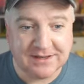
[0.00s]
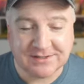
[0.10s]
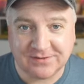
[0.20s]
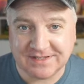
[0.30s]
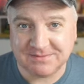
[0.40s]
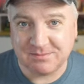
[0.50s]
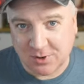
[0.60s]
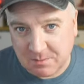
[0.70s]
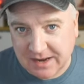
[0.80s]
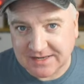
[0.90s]
So this
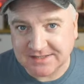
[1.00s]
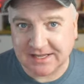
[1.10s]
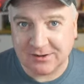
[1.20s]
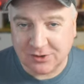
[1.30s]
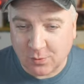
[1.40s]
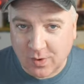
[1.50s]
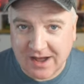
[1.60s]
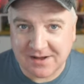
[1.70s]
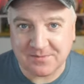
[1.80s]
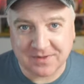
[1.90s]
combines the
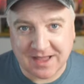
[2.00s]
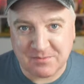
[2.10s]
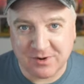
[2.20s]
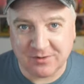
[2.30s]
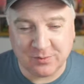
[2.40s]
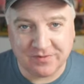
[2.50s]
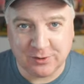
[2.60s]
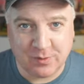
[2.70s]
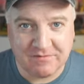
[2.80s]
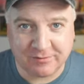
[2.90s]
Noir camera with
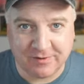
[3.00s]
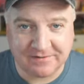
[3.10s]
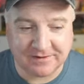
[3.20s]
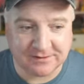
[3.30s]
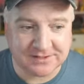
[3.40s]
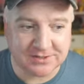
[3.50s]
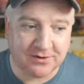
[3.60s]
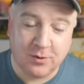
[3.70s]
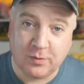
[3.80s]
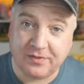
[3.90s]
no infrared
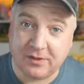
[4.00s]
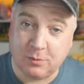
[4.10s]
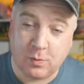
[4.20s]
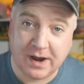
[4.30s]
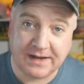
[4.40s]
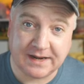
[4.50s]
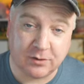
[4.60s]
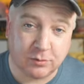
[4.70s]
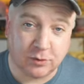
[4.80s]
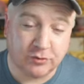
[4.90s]
filter with the wide
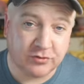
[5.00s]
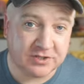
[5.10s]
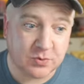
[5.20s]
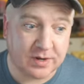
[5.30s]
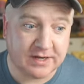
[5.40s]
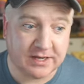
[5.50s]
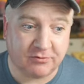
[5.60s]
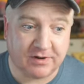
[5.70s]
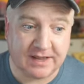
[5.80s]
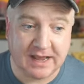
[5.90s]
angle 120 degree